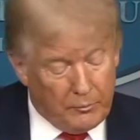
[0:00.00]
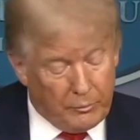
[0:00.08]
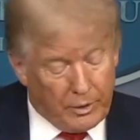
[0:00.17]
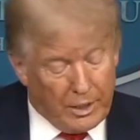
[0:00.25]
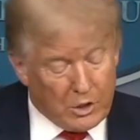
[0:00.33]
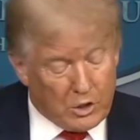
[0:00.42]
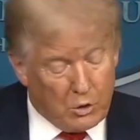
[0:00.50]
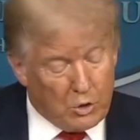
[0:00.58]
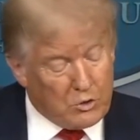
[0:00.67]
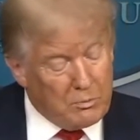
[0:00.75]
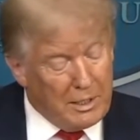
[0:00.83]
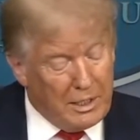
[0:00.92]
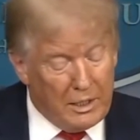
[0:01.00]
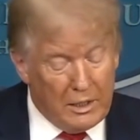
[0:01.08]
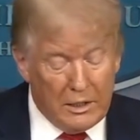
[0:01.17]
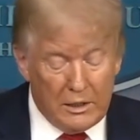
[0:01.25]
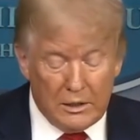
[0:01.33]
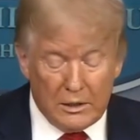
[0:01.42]
And so is
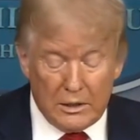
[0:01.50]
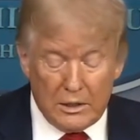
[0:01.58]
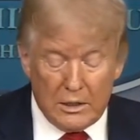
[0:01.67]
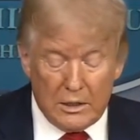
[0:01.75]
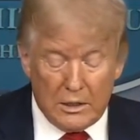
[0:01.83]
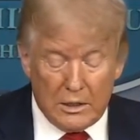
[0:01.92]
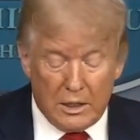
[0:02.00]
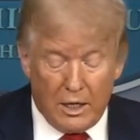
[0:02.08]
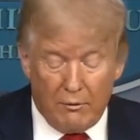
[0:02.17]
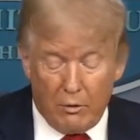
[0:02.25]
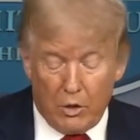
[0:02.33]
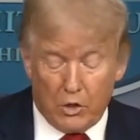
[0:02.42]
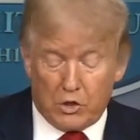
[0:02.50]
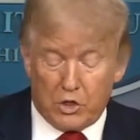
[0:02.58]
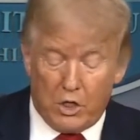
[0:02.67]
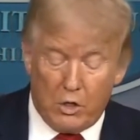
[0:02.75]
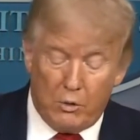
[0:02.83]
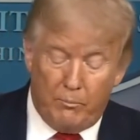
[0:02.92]
Maine. I've
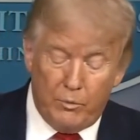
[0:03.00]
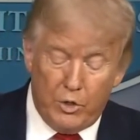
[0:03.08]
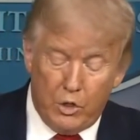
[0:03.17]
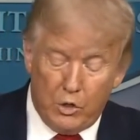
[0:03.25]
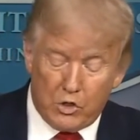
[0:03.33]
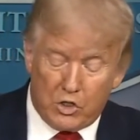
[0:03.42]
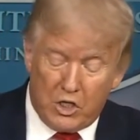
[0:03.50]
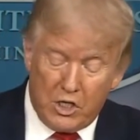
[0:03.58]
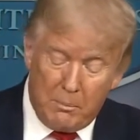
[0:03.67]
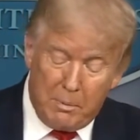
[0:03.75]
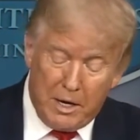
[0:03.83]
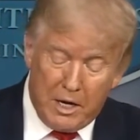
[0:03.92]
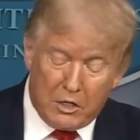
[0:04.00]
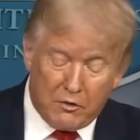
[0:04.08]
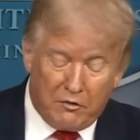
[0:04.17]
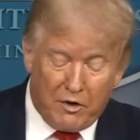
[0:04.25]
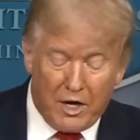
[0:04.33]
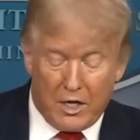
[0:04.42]
also used the DPA to
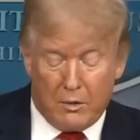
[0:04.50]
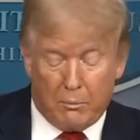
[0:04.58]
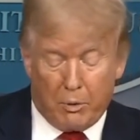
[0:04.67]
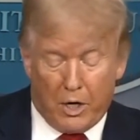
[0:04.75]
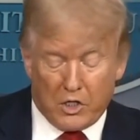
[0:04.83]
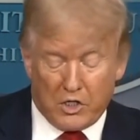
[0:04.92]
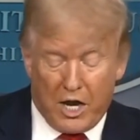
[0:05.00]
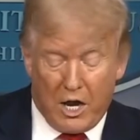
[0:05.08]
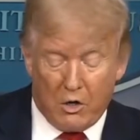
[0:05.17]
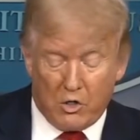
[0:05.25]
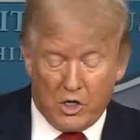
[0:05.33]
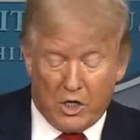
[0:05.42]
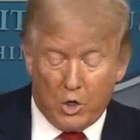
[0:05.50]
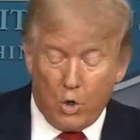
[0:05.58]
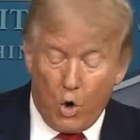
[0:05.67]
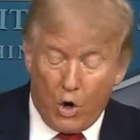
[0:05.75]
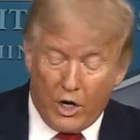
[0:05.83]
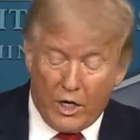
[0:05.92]
fight price gouging and
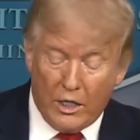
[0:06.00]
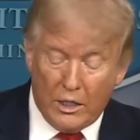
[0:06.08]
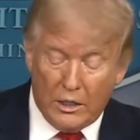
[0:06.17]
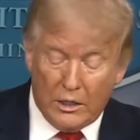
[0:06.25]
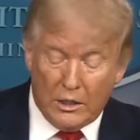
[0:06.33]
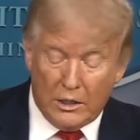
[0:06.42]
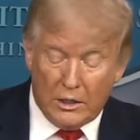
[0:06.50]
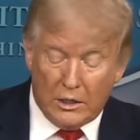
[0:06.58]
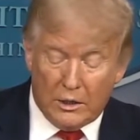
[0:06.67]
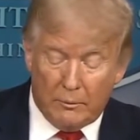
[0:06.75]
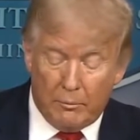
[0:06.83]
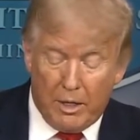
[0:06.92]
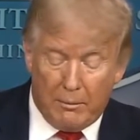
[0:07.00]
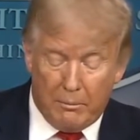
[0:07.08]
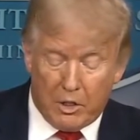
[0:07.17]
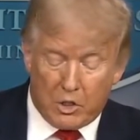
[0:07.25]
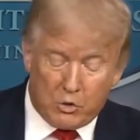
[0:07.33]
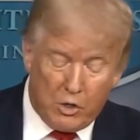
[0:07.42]
hoarding. My
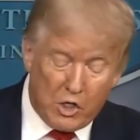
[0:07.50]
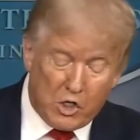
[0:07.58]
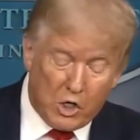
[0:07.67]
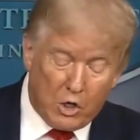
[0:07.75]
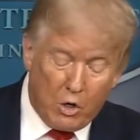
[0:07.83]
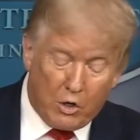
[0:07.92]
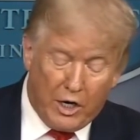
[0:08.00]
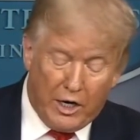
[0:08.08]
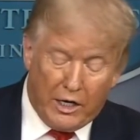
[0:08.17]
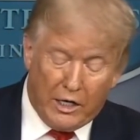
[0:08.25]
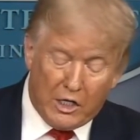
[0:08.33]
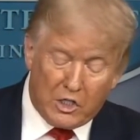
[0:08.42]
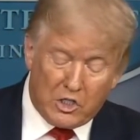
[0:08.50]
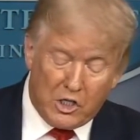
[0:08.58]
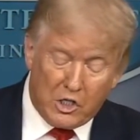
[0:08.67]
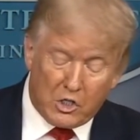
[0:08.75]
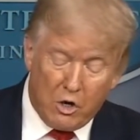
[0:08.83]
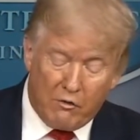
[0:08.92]
administration located and
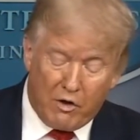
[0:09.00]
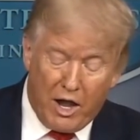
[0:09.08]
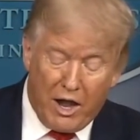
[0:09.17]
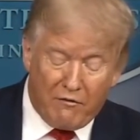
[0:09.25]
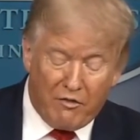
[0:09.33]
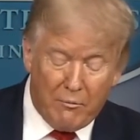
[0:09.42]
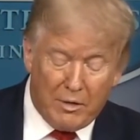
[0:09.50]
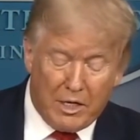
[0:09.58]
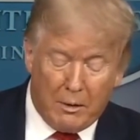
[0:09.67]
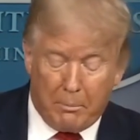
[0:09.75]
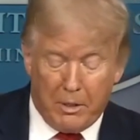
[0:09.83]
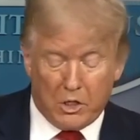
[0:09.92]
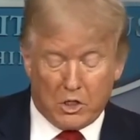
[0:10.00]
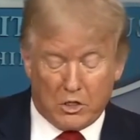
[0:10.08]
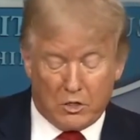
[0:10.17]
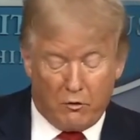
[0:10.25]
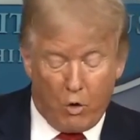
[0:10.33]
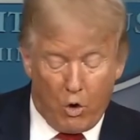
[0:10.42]
seized over 500,000
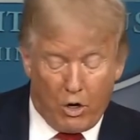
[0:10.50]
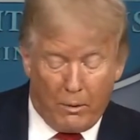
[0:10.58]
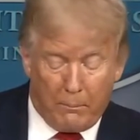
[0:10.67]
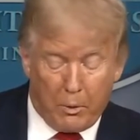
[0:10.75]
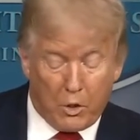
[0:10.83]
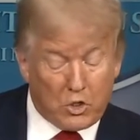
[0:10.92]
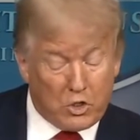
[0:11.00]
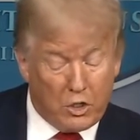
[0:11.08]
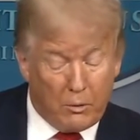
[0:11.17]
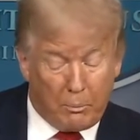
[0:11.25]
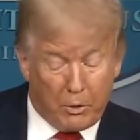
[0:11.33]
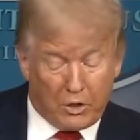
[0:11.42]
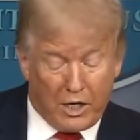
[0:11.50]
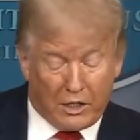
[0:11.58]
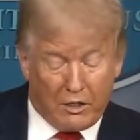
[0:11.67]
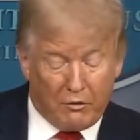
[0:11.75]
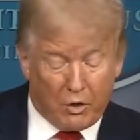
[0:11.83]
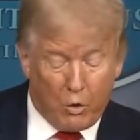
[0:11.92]
pieces of hoarded personal
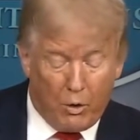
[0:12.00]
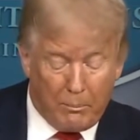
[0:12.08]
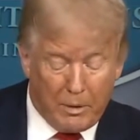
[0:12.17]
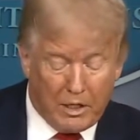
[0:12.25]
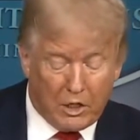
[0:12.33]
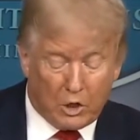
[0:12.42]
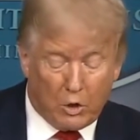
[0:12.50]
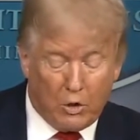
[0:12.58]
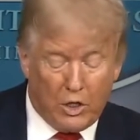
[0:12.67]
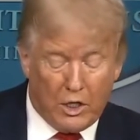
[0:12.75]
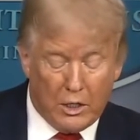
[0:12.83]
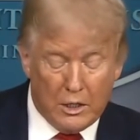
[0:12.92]
protective equipment, including